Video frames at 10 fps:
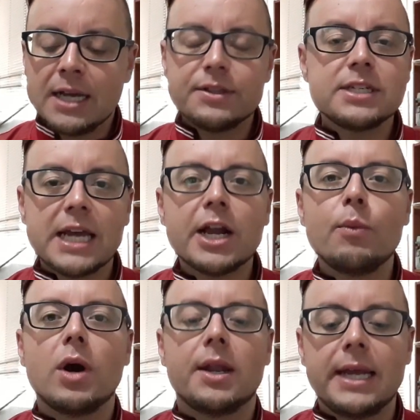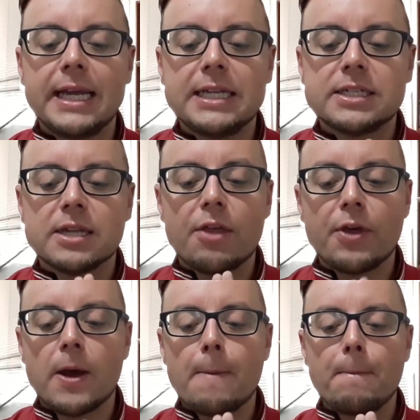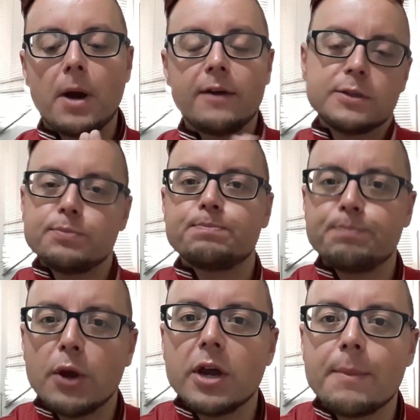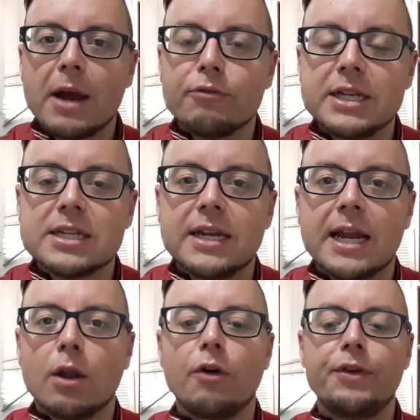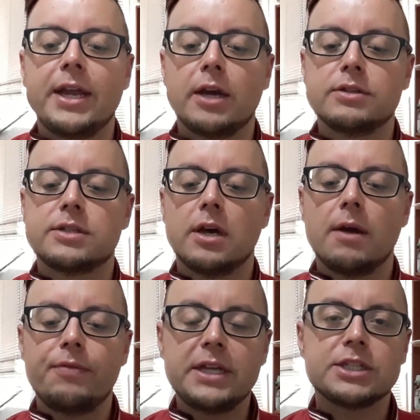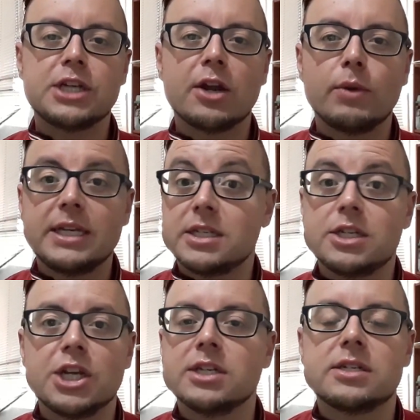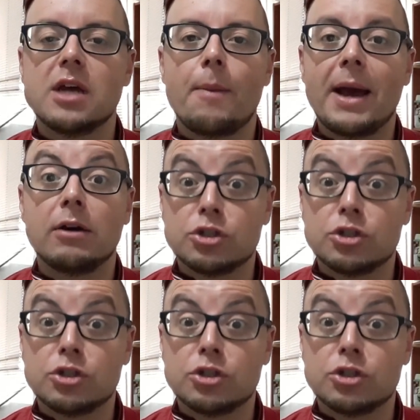The second one is that I've spoken about recently in a lot of videos that this channel isn't just about